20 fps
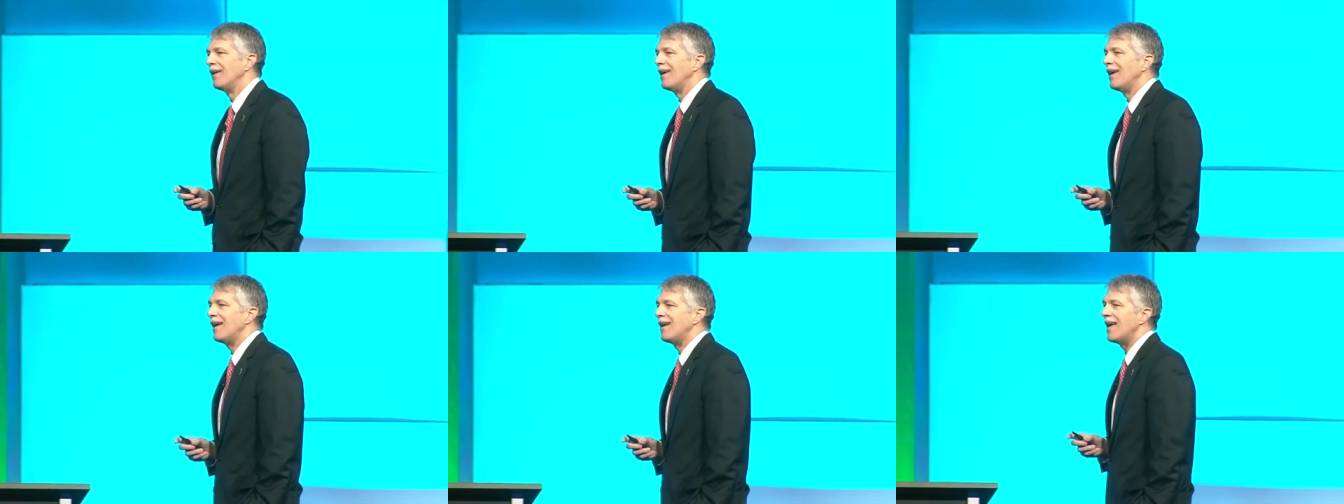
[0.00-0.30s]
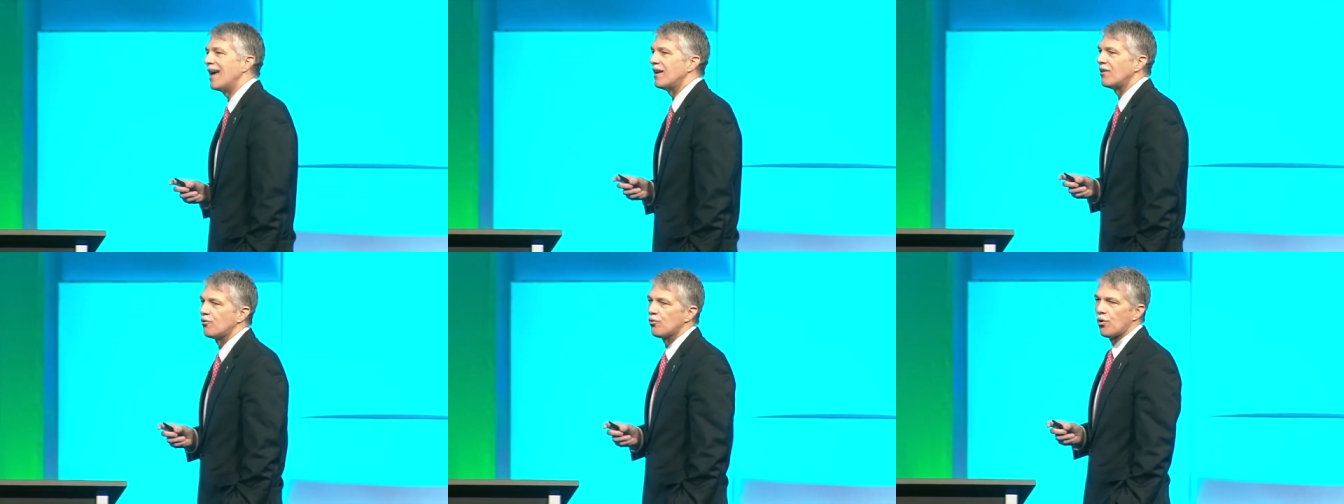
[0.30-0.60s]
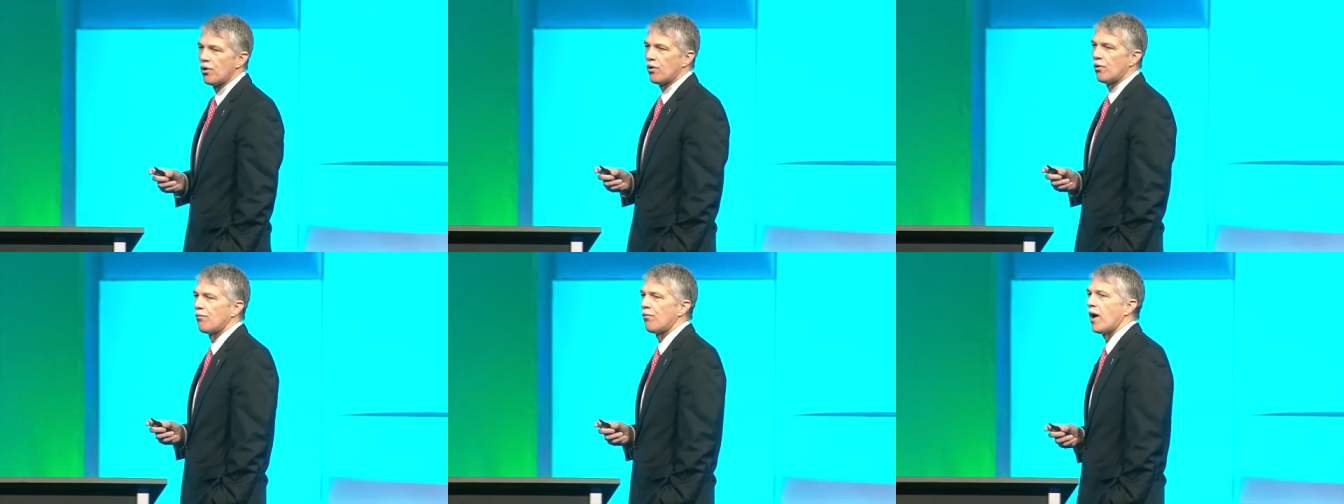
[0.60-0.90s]
an
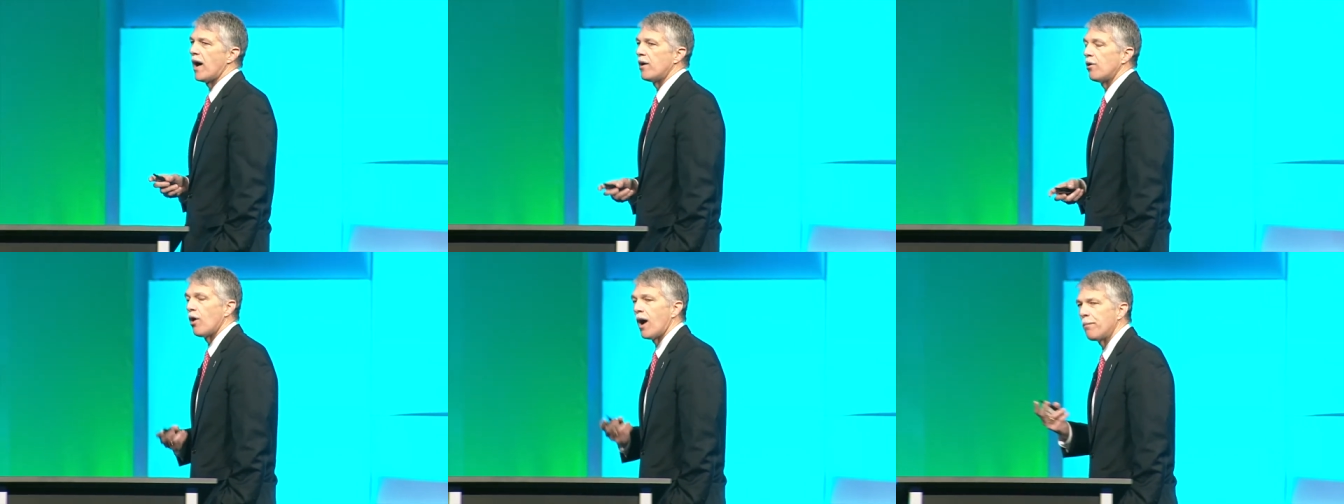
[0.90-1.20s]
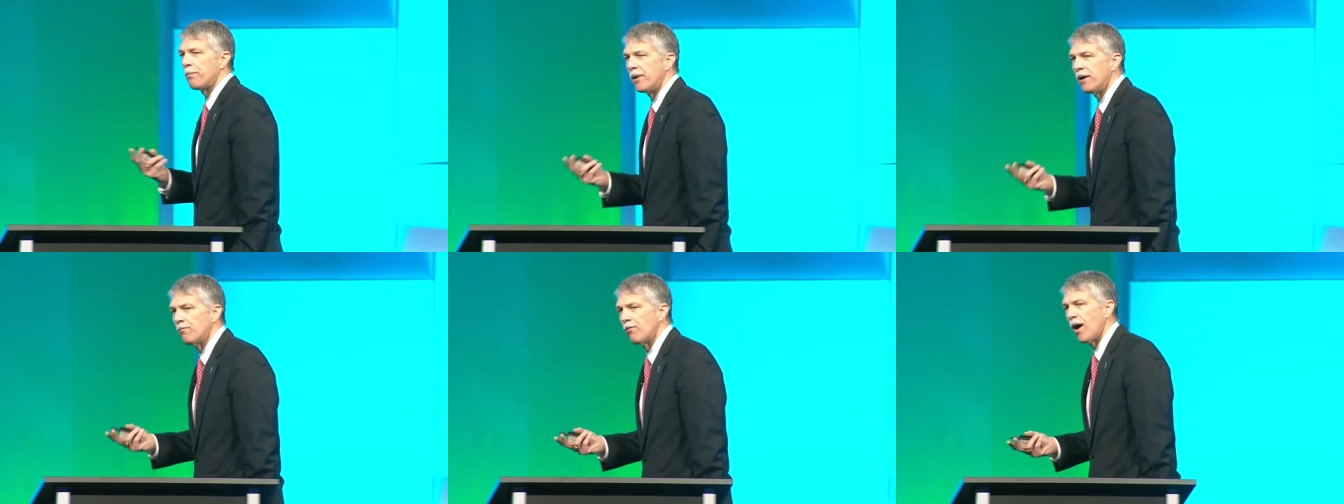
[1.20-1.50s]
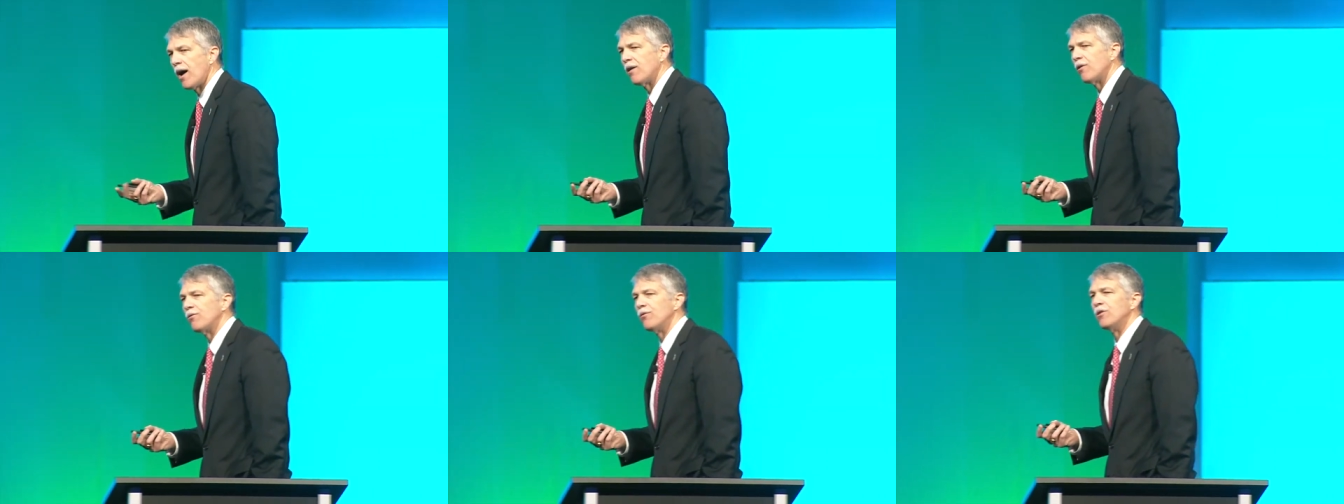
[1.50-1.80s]
editorial writer, op-ed
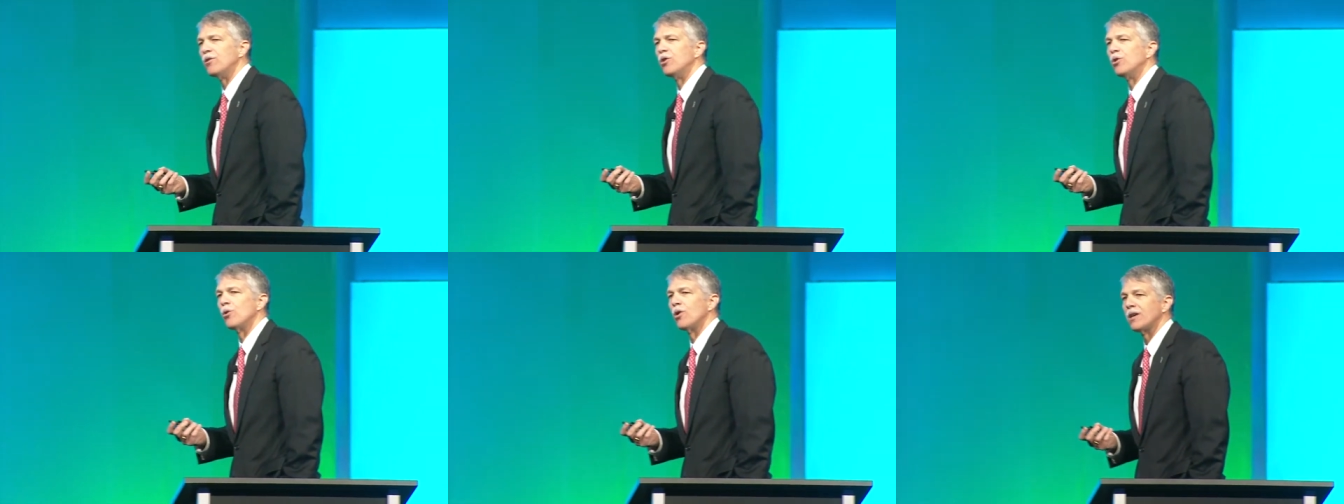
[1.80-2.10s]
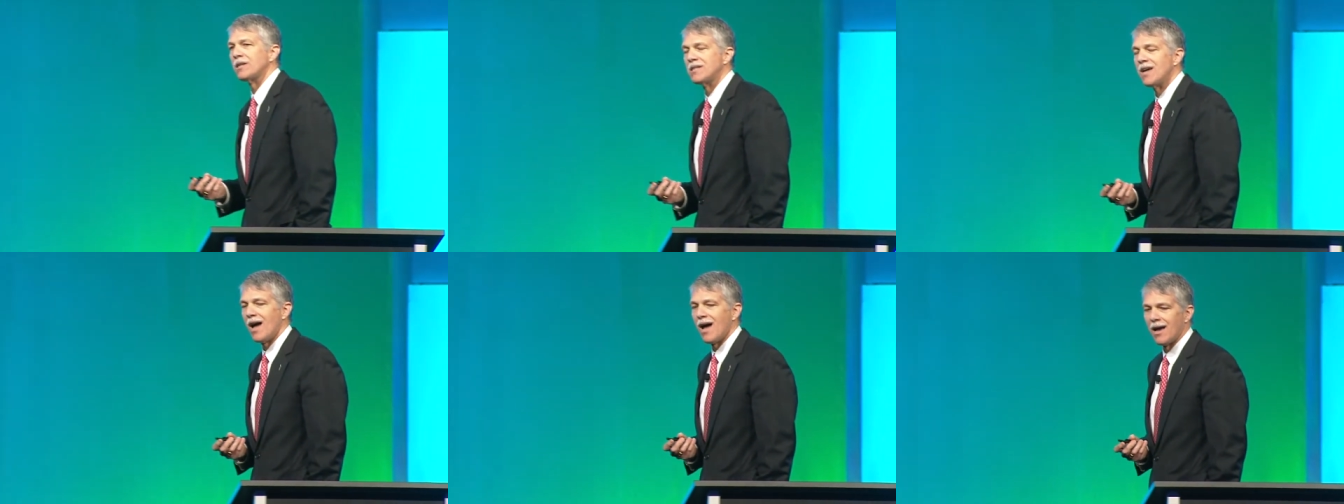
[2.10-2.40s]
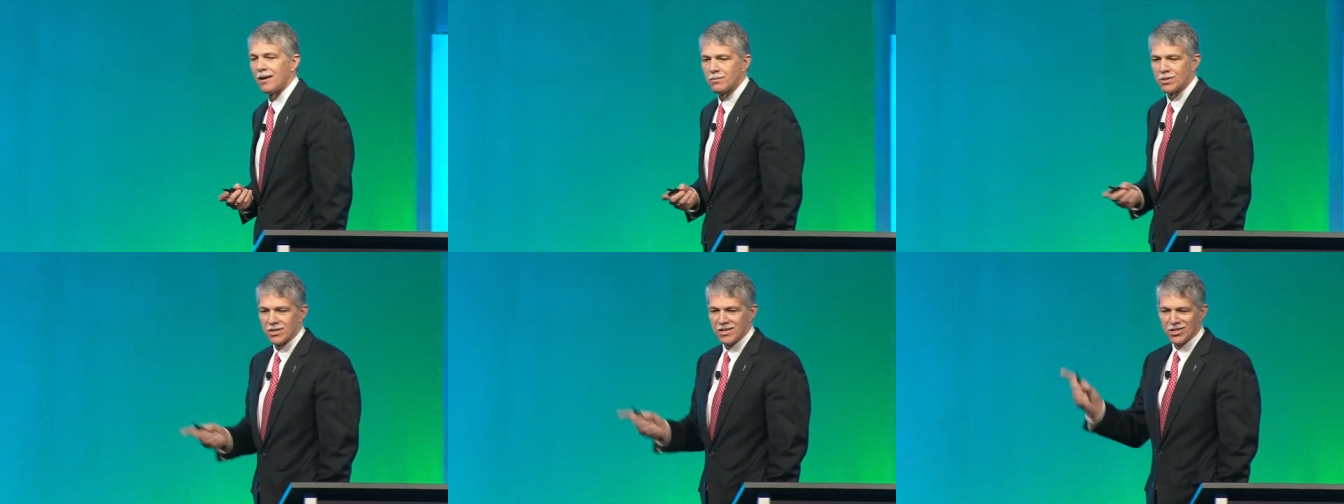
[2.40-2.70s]
writer in the New York
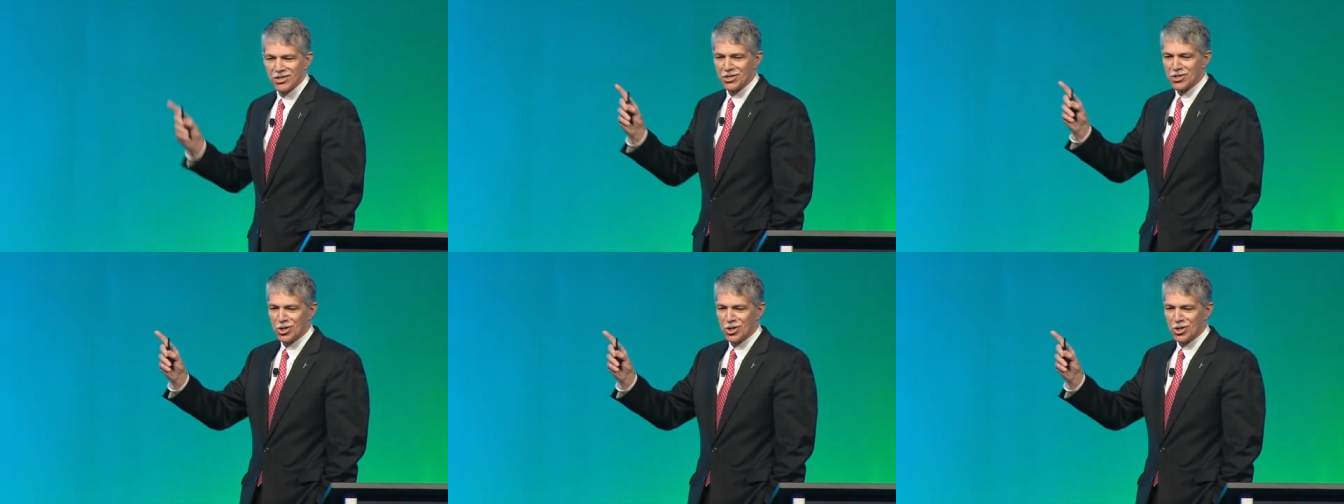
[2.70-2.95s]
Times. This is